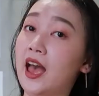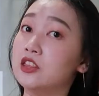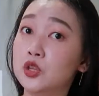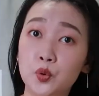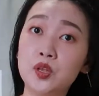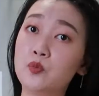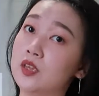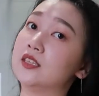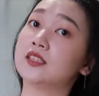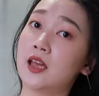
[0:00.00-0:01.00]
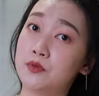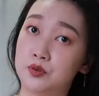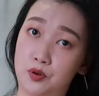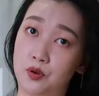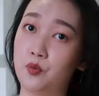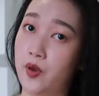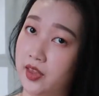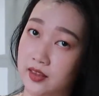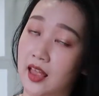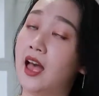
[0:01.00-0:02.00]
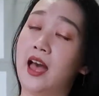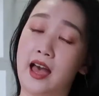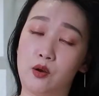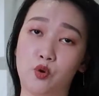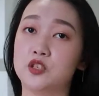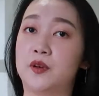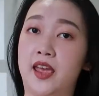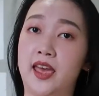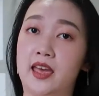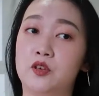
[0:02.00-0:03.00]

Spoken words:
I know it when it's time to go. When I wash my hair,